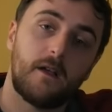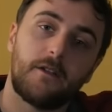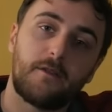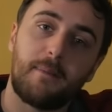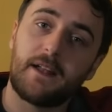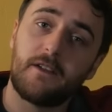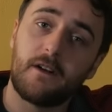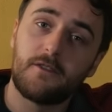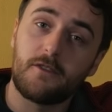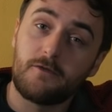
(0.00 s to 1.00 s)

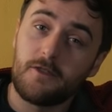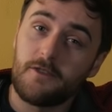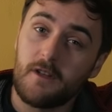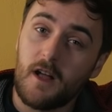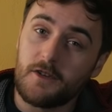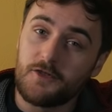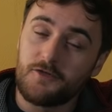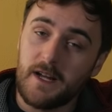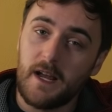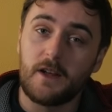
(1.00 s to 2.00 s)
Spaniards across the
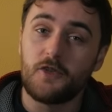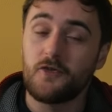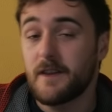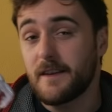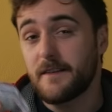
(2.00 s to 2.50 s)
country enjoy this